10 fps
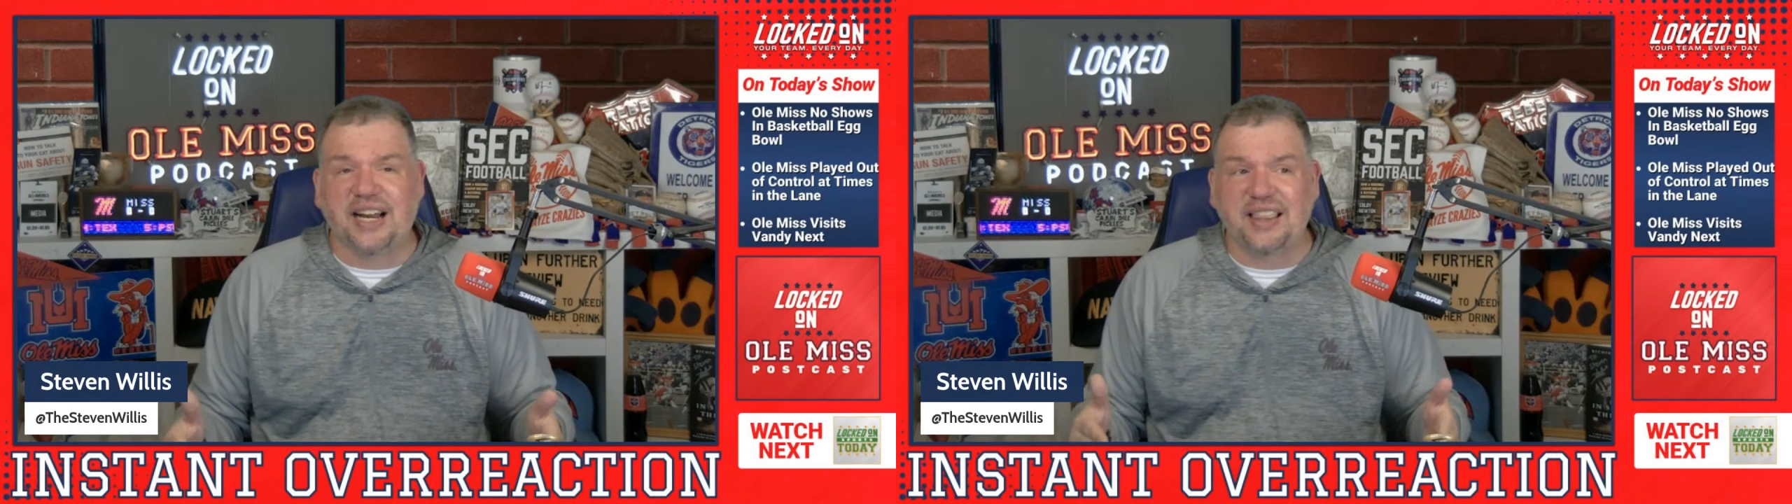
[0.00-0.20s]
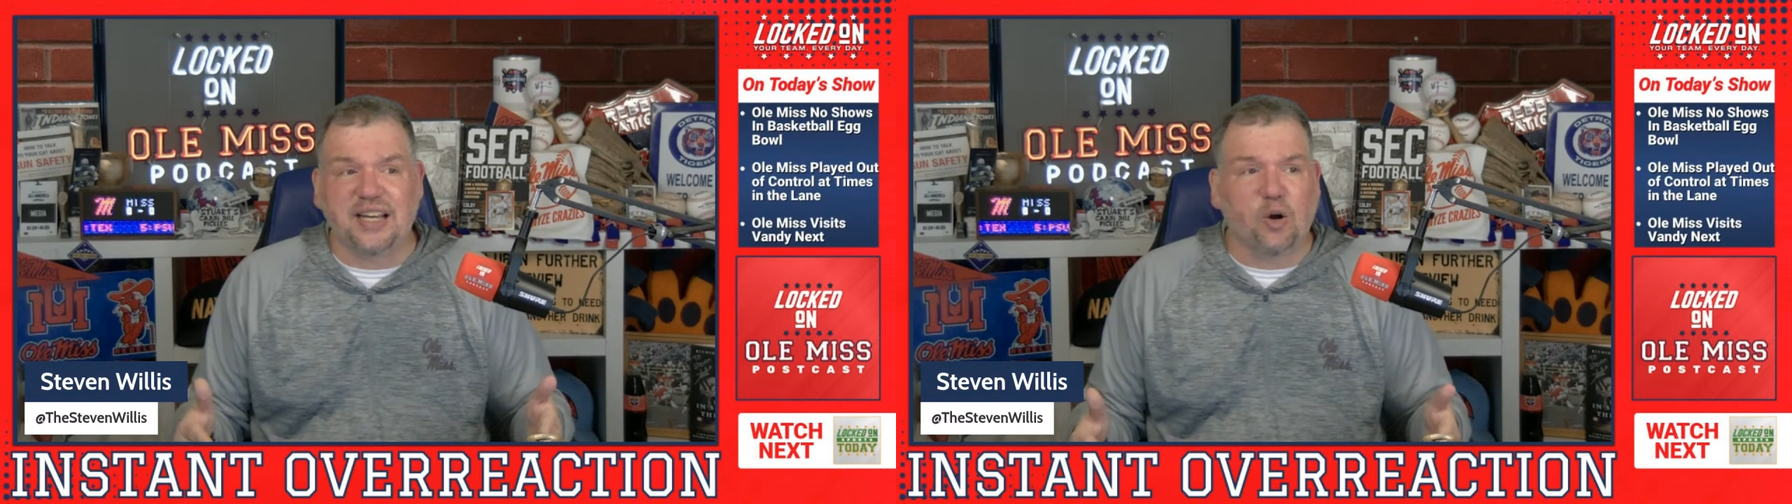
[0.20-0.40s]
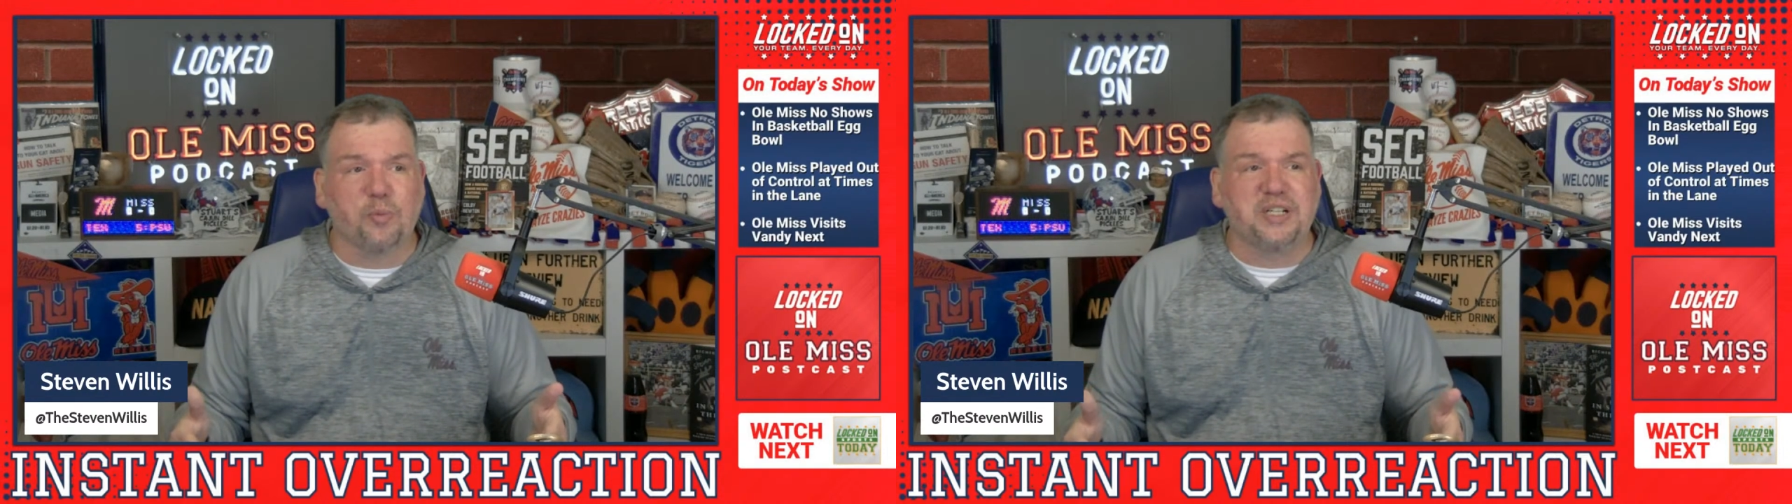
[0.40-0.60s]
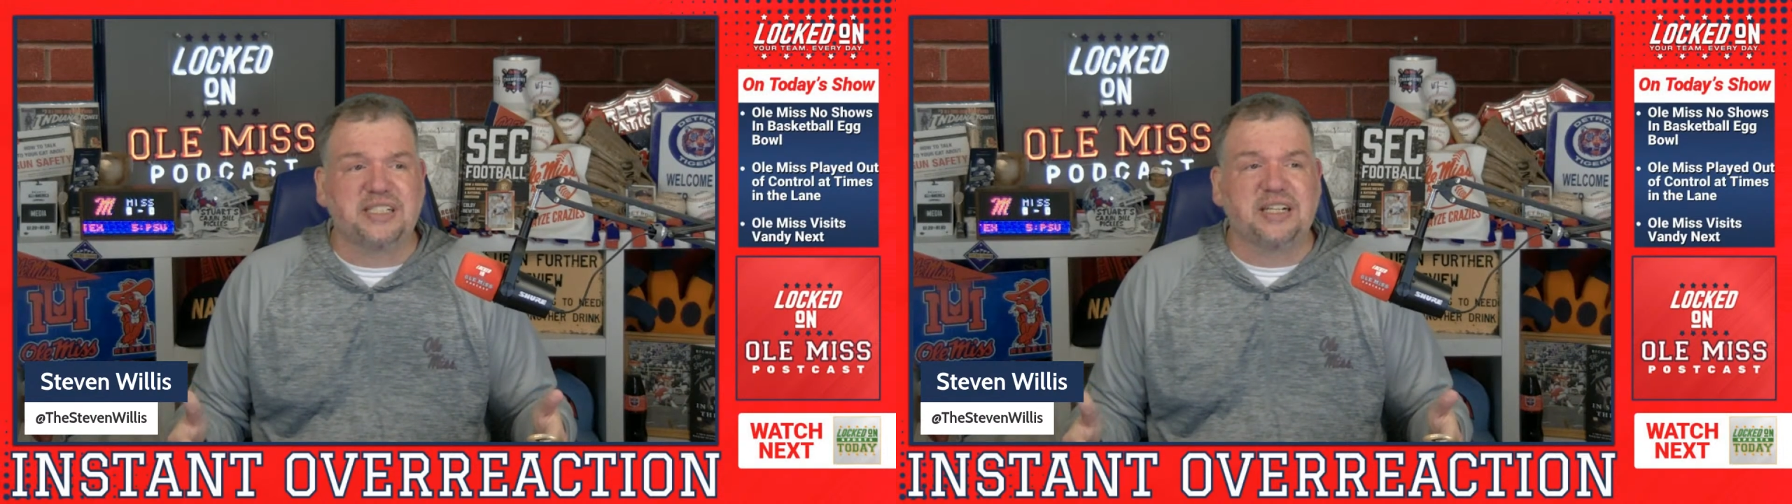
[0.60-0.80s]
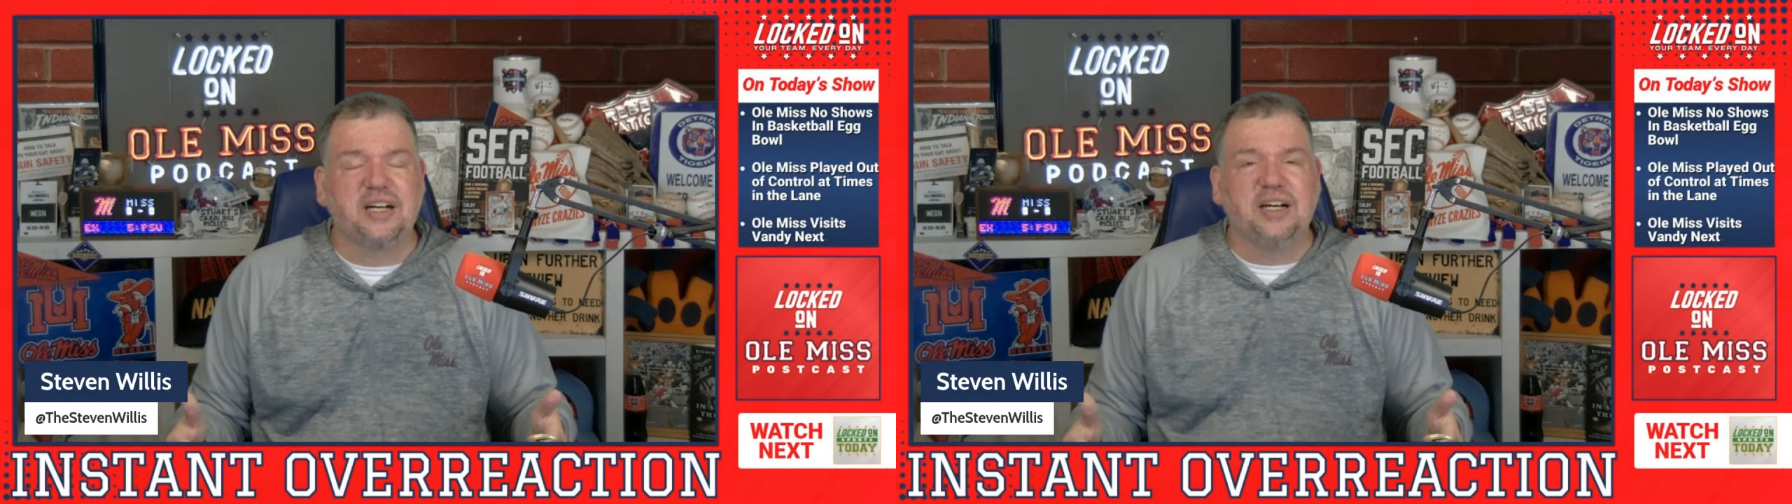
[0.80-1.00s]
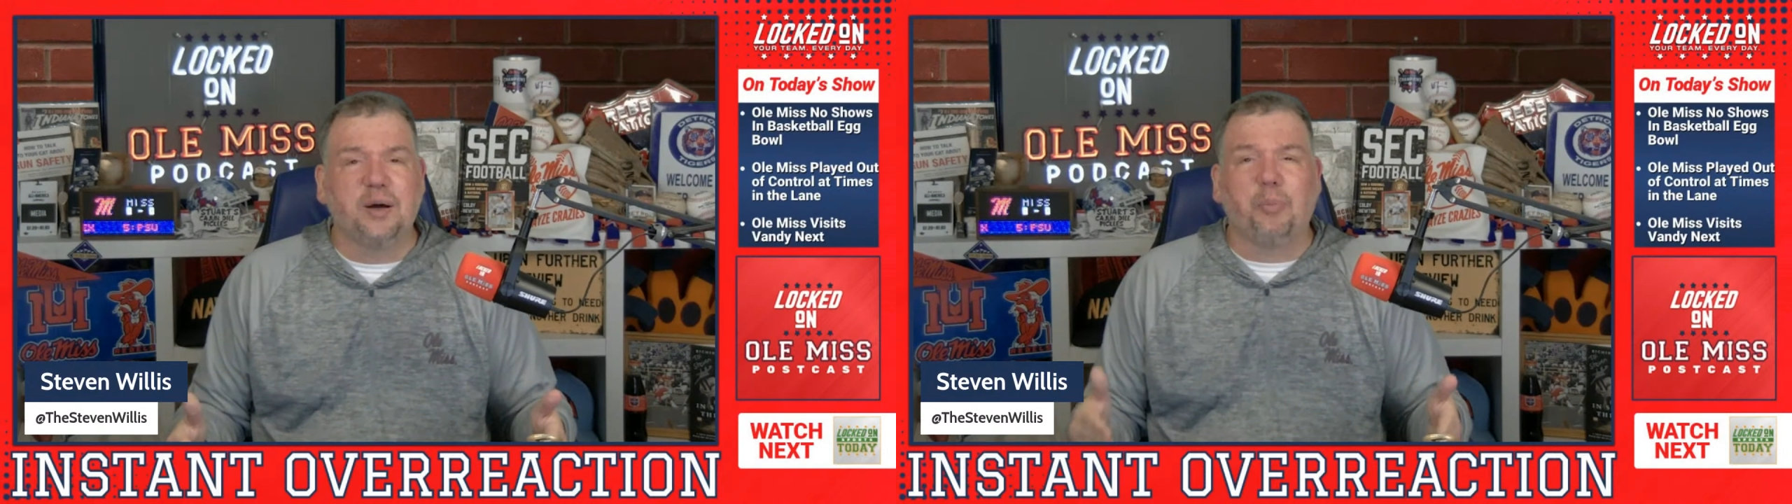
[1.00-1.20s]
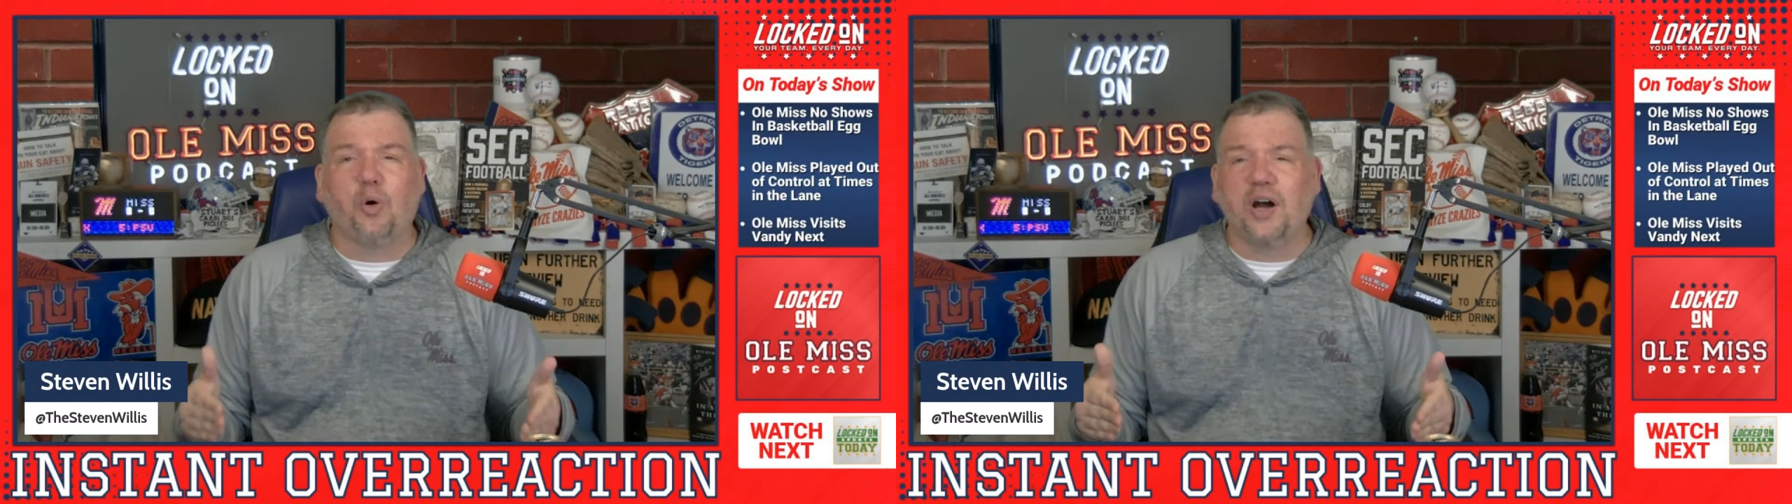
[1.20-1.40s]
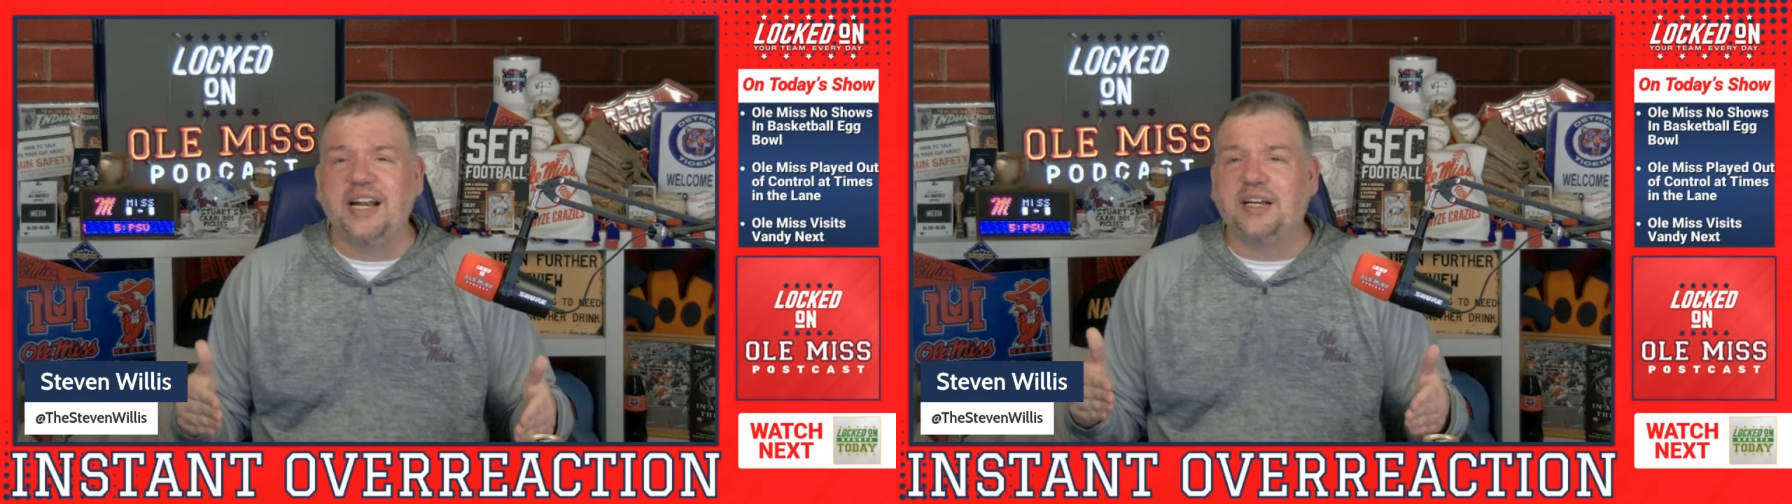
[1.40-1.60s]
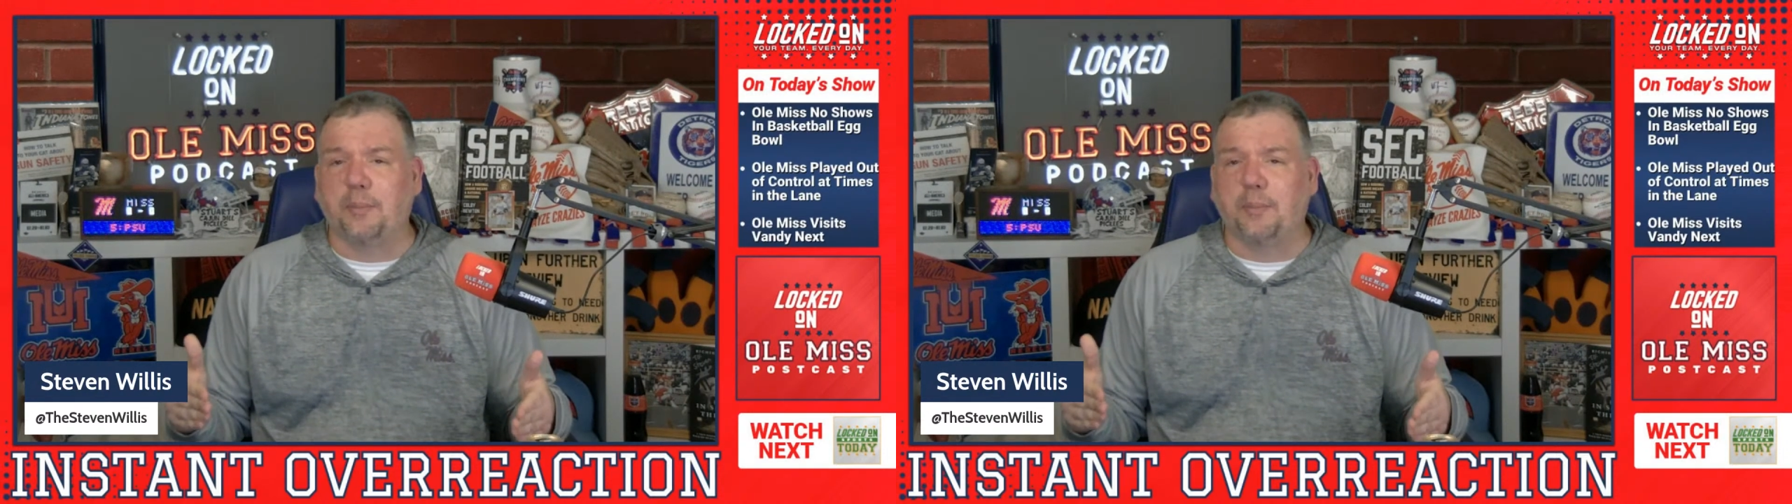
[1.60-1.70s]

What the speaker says: I think Ole Miss played